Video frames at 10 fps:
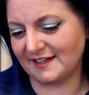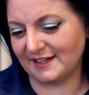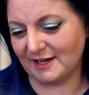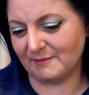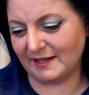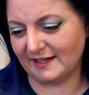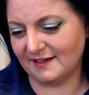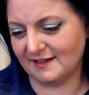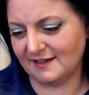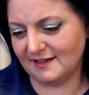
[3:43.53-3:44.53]
yummy
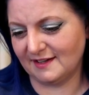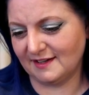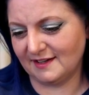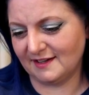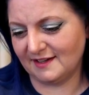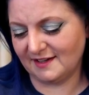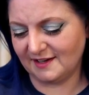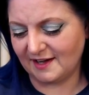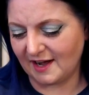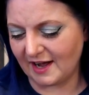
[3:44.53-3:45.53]

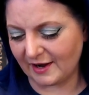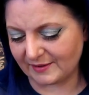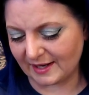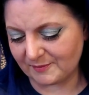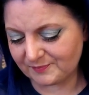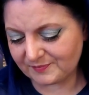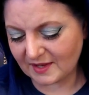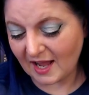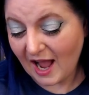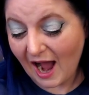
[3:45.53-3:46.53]
okay
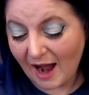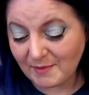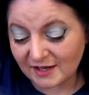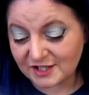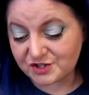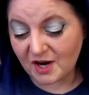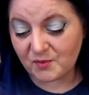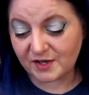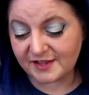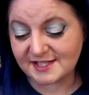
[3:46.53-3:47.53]
I'm not going to try
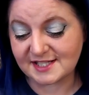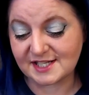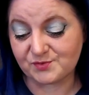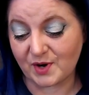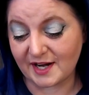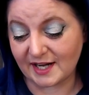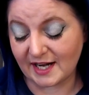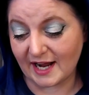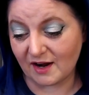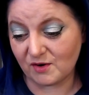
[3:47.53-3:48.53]
one of these teas right
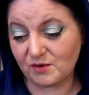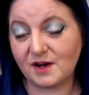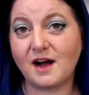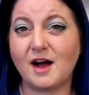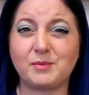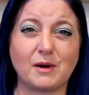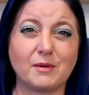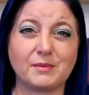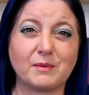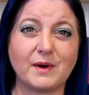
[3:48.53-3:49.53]
now I'll
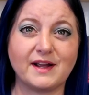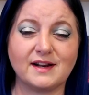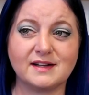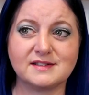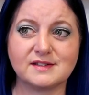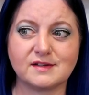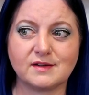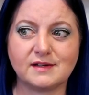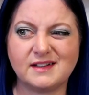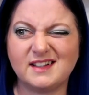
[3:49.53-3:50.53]
probably wait
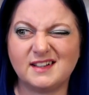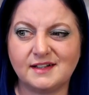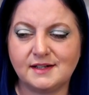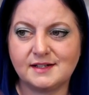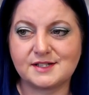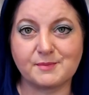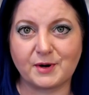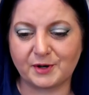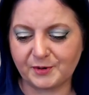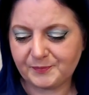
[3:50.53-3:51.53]
until
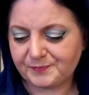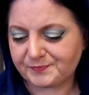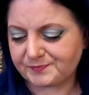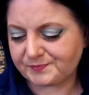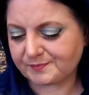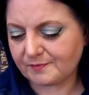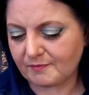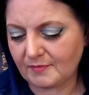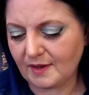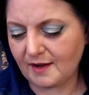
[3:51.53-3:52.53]
tomorrow.
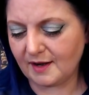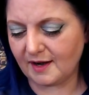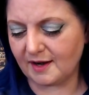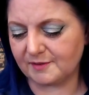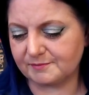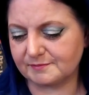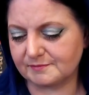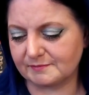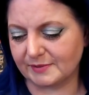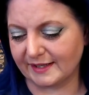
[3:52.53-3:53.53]
Um,
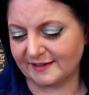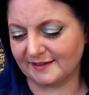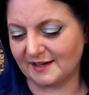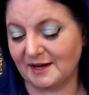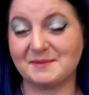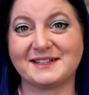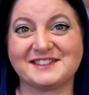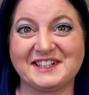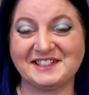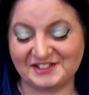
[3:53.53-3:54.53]
but I'm
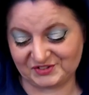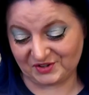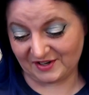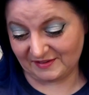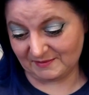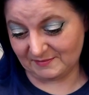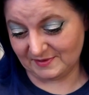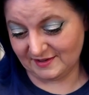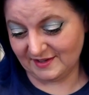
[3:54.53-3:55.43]
excited to try them.